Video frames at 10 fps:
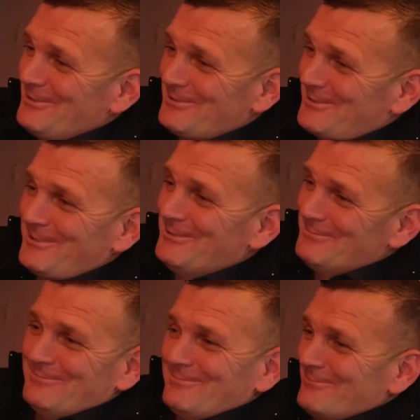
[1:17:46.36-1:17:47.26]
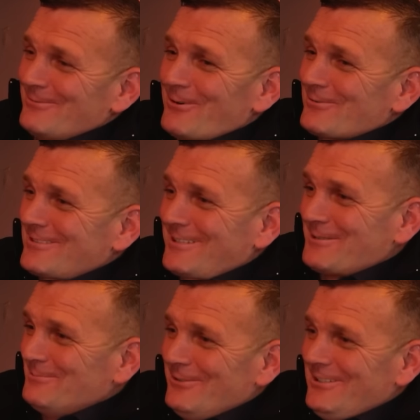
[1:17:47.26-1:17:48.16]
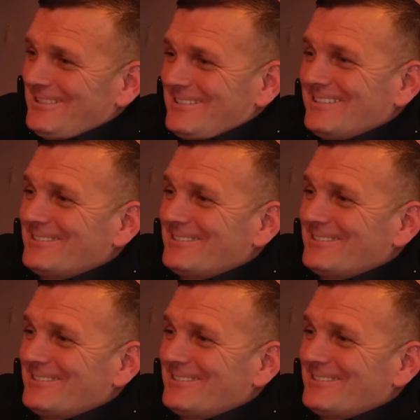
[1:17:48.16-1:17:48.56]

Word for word: with was people. doing worse to the bikes.